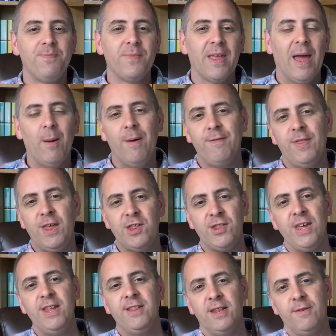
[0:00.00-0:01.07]
However, this
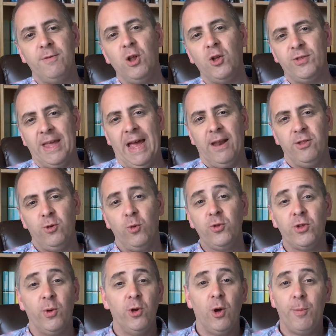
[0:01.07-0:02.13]
season of lockdown is
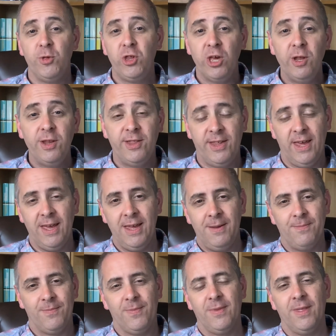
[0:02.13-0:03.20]
also an opportunity.
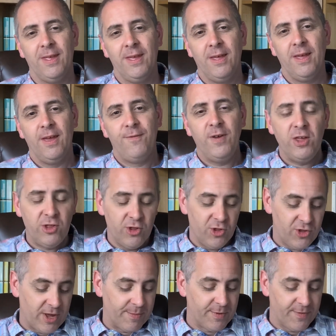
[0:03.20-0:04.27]

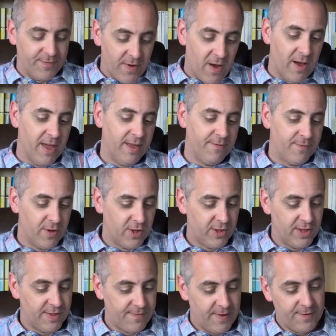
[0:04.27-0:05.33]
Ephesians chapter 5
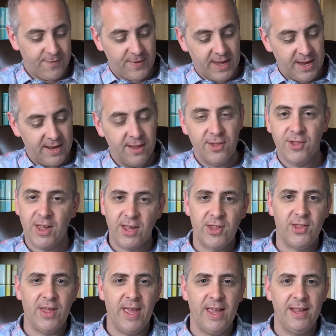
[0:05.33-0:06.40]
verses 15 and
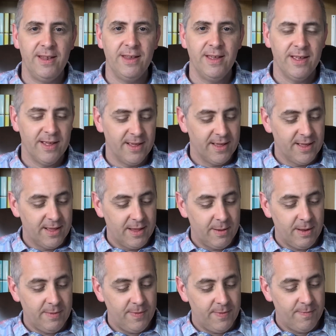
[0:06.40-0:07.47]
16,
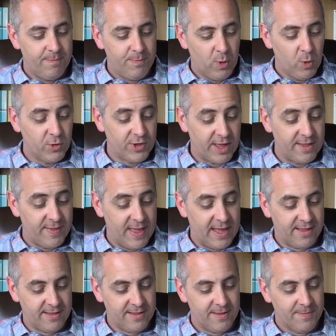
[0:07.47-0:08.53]
Paul says
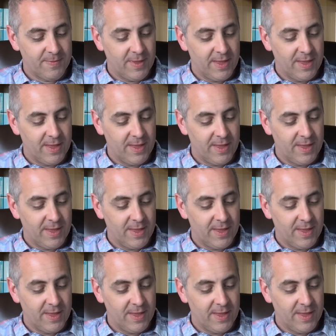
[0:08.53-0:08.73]
this: